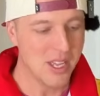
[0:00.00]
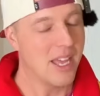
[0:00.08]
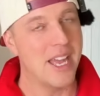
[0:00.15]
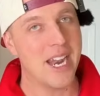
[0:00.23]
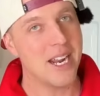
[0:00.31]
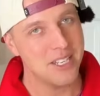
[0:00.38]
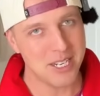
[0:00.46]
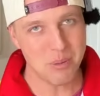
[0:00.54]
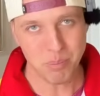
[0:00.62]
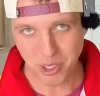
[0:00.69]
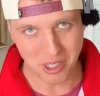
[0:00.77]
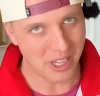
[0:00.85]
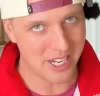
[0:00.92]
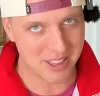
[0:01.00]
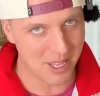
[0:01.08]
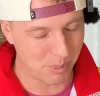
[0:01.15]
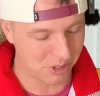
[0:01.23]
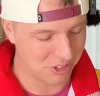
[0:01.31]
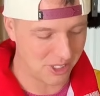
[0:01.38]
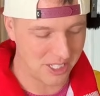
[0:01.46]
And I didn't put a lot of
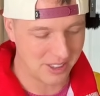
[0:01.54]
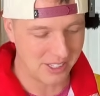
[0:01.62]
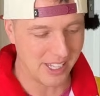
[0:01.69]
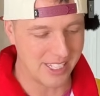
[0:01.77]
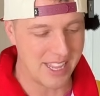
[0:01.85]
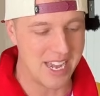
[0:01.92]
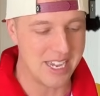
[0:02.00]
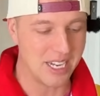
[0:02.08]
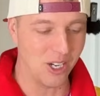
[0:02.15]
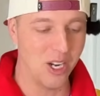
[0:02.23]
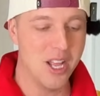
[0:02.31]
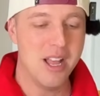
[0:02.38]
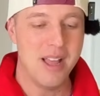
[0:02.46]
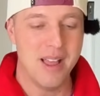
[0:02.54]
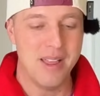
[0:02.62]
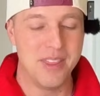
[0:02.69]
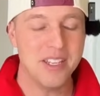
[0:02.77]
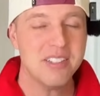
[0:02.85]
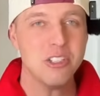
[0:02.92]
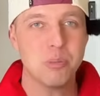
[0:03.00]
doubles or anything like that in here.
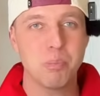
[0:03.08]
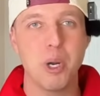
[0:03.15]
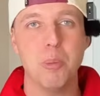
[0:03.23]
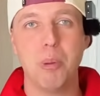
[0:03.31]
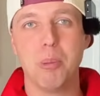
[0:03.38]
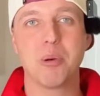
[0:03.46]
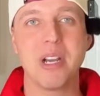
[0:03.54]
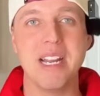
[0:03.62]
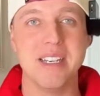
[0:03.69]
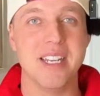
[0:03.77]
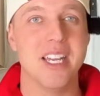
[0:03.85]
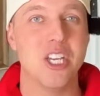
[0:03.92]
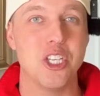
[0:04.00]
This is Purple brand.